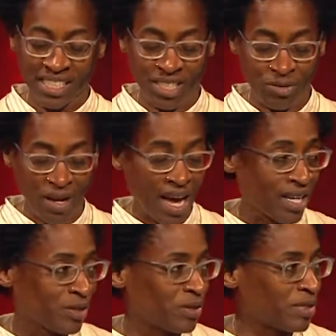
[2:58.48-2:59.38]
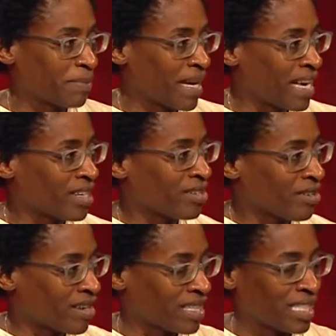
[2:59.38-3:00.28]
Sherrod, who's my editor
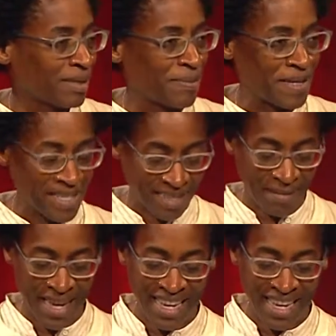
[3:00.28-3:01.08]
on this book, my